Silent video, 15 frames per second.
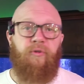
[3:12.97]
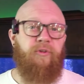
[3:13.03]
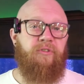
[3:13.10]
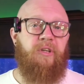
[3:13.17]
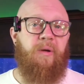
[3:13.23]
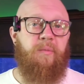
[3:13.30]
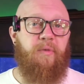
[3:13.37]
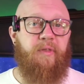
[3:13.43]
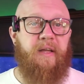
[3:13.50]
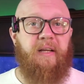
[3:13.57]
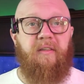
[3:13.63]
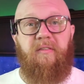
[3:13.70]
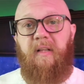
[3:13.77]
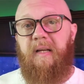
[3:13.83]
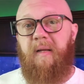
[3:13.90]
For some
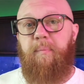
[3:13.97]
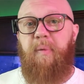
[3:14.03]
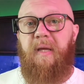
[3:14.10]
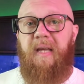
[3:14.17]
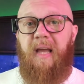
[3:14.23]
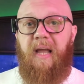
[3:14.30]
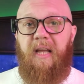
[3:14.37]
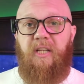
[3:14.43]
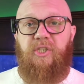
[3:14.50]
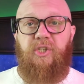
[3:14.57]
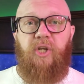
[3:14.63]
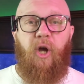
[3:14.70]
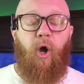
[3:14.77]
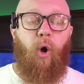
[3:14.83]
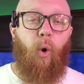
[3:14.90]
things like
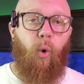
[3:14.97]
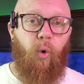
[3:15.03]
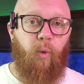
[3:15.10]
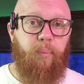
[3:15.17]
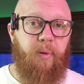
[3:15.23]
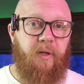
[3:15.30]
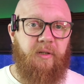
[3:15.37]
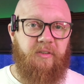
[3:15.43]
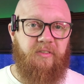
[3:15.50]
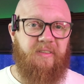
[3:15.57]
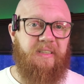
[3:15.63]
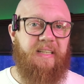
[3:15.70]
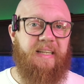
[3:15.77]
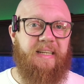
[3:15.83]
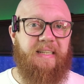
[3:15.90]
pH, ORP,
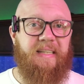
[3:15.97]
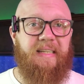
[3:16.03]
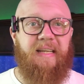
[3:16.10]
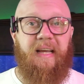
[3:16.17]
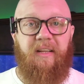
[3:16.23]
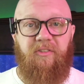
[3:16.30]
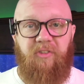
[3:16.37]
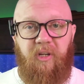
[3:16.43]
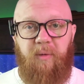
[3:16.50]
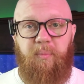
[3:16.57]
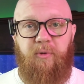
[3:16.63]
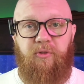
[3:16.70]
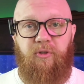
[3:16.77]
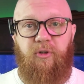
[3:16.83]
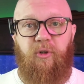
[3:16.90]
salinity, and
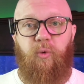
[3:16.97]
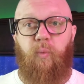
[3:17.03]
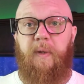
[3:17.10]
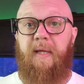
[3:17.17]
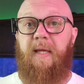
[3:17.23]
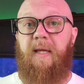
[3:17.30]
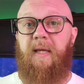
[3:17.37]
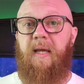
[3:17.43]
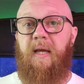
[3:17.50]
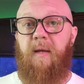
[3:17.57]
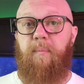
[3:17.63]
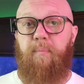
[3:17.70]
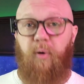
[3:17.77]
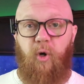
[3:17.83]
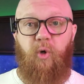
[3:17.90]
temperature, we can
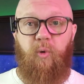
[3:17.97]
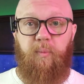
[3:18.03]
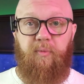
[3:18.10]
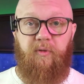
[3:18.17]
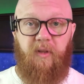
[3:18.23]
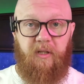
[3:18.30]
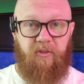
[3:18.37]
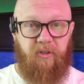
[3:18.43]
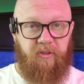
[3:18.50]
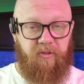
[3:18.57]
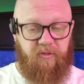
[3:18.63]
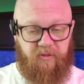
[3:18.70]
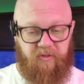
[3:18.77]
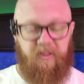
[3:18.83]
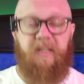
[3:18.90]
get probes that
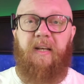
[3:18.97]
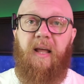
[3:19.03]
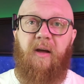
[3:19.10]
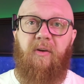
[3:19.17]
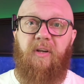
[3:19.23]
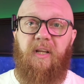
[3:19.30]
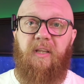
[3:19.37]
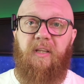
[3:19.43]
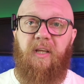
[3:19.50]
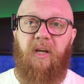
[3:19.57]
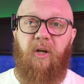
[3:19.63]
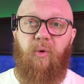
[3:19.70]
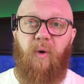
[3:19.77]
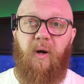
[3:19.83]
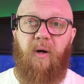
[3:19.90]
just sit down in the
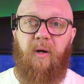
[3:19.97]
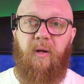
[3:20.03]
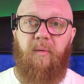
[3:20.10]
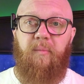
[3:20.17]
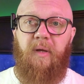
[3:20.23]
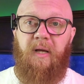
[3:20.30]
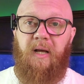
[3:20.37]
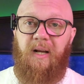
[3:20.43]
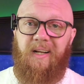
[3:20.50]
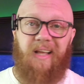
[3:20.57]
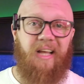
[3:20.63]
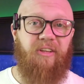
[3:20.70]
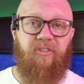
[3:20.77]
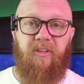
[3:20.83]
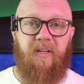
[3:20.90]
aquarium.
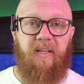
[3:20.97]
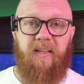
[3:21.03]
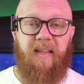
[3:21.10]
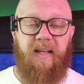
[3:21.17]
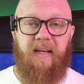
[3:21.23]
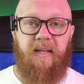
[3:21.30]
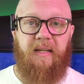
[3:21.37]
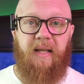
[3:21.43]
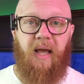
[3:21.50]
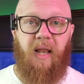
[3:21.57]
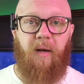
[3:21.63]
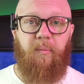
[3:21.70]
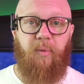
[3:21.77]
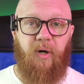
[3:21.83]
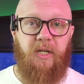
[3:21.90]
Occasionally they need
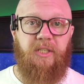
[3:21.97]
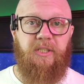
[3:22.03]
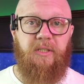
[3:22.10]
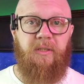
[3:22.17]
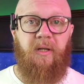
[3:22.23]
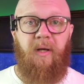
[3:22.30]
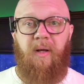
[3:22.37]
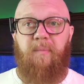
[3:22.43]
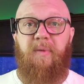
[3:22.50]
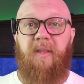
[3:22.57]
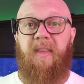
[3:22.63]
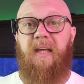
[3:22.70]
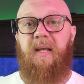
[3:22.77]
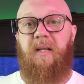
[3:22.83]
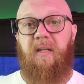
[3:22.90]
calibration, but
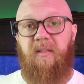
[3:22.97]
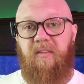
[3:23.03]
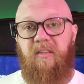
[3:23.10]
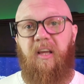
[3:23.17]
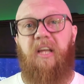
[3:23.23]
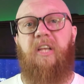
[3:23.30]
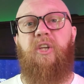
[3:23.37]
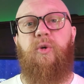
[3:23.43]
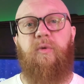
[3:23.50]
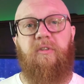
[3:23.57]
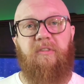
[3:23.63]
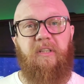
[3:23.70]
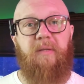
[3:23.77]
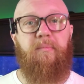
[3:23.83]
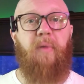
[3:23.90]
they
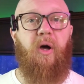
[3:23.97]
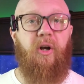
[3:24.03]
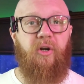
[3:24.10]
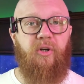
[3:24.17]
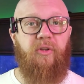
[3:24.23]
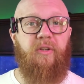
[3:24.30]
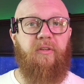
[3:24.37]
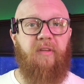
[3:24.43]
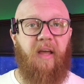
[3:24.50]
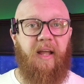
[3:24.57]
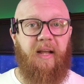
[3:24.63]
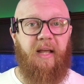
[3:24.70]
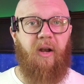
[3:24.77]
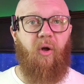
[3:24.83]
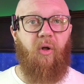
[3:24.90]
continuously monitor the
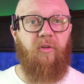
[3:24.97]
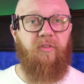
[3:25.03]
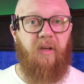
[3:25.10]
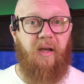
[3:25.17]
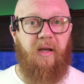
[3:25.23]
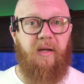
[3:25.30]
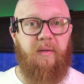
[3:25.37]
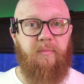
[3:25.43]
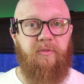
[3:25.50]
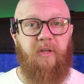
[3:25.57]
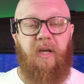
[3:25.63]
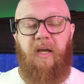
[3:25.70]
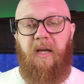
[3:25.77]
tank at all times